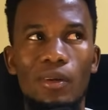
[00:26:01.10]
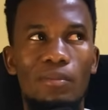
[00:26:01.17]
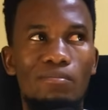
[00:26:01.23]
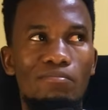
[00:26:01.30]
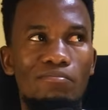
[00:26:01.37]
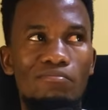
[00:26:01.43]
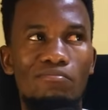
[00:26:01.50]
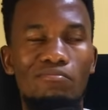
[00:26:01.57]

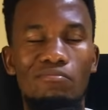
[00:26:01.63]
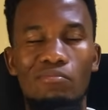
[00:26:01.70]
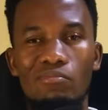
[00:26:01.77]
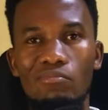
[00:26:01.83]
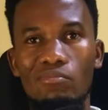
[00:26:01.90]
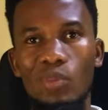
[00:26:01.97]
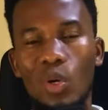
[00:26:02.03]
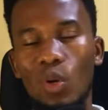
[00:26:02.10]
mm,
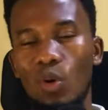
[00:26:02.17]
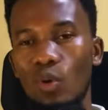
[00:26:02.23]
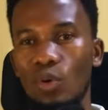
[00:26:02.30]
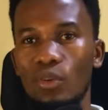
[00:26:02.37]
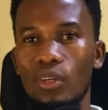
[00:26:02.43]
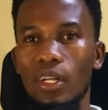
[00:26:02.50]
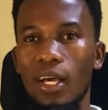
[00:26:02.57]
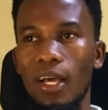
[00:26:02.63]

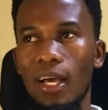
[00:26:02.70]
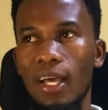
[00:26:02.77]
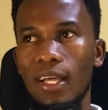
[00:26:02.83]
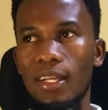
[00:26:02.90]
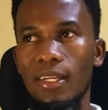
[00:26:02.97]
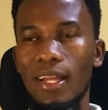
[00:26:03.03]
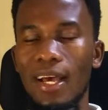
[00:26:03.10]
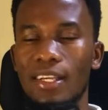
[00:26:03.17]
good
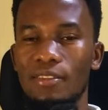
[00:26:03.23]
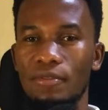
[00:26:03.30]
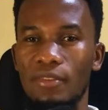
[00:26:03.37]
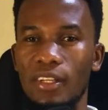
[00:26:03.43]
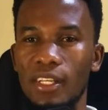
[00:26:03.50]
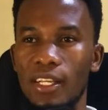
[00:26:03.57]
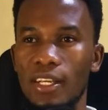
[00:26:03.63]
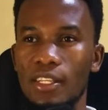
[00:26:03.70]
and nice
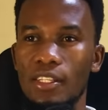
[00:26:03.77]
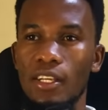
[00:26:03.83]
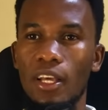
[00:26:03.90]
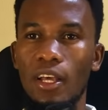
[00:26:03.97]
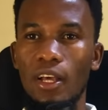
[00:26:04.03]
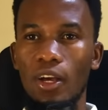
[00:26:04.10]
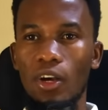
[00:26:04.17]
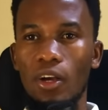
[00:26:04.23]
village
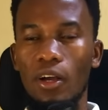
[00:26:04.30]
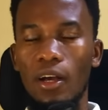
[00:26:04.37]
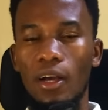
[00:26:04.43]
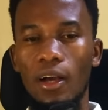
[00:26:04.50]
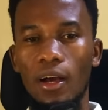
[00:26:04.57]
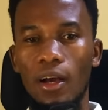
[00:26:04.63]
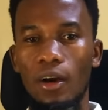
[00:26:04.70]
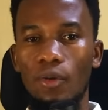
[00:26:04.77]

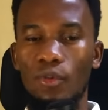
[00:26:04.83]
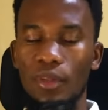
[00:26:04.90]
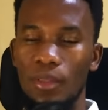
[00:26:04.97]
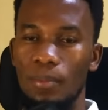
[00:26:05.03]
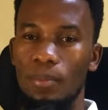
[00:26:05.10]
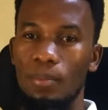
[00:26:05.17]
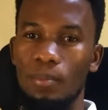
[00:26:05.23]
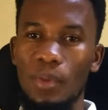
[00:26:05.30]
uh,
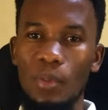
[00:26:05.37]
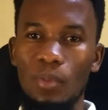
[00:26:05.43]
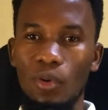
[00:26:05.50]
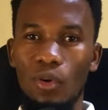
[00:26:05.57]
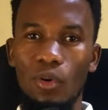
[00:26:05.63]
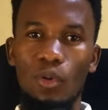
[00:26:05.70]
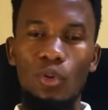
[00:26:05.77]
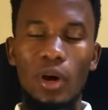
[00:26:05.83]
with
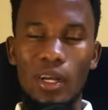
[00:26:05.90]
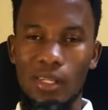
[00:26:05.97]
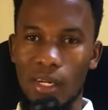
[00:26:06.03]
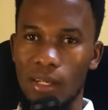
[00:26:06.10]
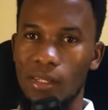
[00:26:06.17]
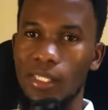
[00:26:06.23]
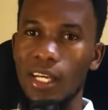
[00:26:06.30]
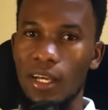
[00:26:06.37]
people who are
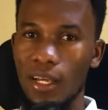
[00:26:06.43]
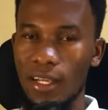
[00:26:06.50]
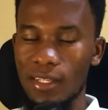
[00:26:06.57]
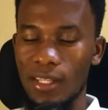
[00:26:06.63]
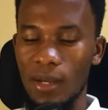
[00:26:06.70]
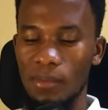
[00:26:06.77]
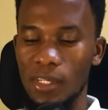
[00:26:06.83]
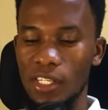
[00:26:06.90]

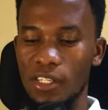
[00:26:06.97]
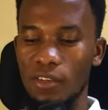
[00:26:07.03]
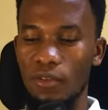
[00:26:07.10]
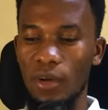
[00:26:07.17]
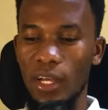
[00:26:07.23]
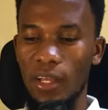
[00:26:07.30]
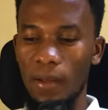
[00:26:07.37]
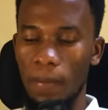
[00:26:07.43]
established,
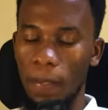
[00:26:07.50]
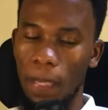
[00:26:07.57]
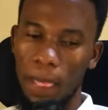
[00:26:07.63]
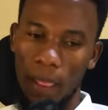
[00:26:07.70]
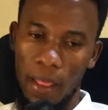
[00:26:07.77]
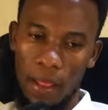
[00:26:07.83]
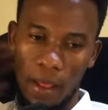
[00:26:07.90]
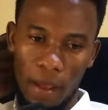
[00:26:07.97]
right?
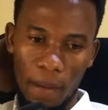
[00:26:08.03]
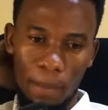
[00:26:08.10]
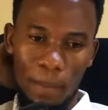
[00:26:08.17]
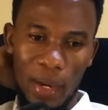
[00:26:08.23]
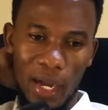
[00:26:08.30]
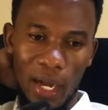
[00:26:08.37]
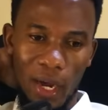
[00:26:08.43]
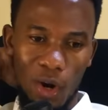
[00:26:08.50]

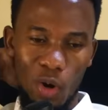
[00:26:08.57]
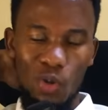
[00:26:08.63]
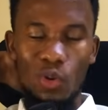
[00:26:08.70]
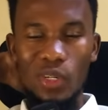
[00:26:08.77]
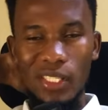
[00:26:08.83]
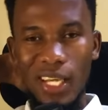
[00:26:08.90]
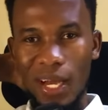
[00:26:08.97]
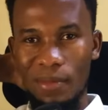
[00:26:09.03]
But on
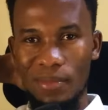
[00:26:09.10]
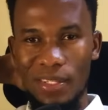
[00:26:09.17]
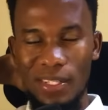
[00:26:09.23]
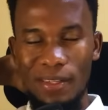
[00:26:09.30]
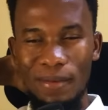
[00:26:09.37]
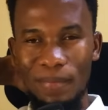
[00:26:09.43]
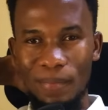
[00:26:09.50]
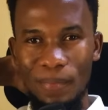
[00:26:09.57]
what terms?
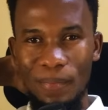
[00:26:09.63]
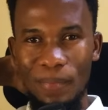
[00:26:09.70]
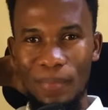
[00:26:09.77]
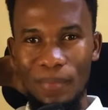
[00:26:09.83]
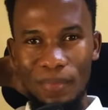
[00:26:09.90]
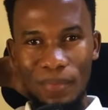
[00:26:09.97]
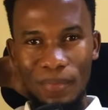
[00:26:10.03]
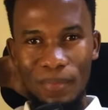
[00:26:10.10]

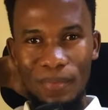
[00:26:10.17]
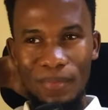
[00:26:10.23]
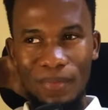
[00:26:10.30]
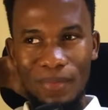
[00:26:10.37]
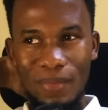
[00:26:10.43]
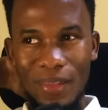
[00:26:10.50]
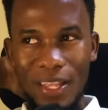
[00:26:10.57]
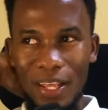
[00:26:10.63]

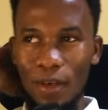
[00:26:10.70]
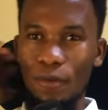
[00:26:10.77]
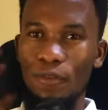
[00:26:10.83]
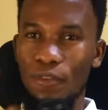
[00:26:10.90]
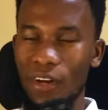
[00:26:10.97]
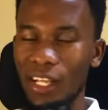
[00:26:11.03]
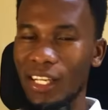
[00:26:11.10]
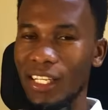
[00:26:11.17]

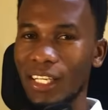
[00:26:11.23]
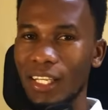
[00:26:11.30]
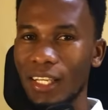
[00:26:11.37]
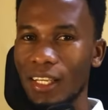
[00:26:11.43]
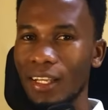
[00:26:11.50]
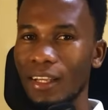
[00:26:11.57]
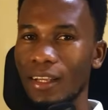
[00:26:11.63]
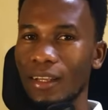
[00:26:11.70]
Freely?
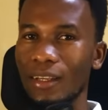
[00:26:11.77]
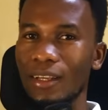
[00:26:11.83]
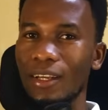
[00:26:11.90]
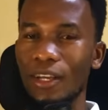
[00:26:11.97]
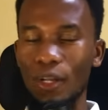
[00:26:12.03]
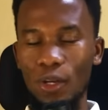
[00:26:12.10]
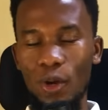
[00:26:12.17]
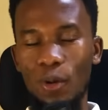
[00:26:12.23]

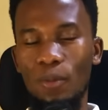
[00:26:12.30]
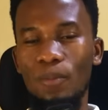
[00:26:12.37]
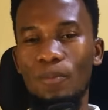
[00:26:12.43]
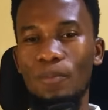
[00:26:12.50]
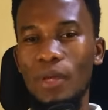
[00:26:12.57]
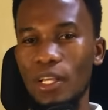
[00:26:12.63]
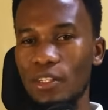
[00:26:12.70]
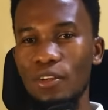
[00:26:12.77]
No,
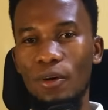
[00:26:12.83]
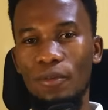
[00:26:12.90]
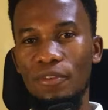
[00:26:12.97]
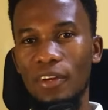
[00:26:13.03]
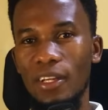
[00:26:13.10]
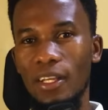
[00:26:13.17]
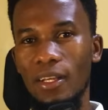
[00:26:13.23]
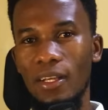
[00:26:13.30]
it's not
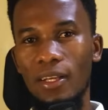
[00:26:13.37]
free.